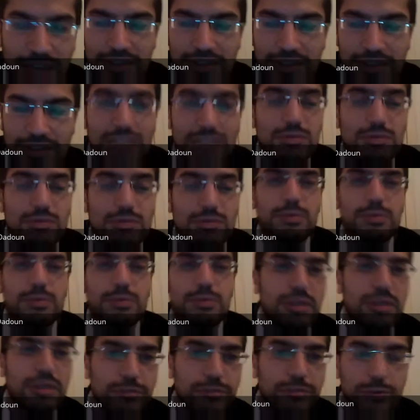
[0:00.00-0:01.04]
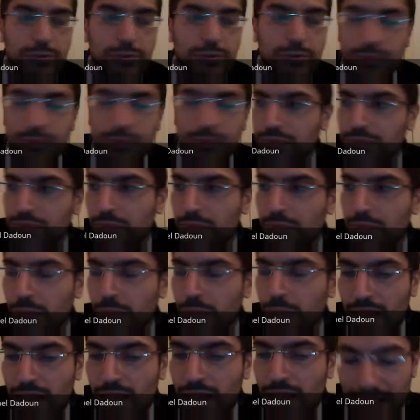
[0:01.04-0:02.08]
That is what he loves. That's what I'm going to go
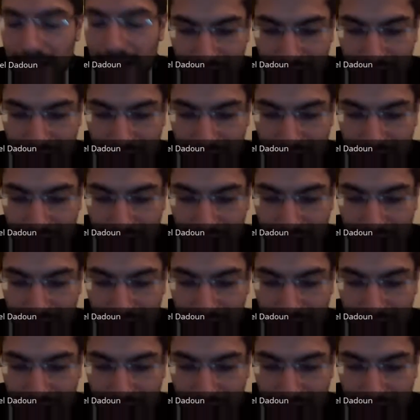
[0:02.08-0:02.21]
for.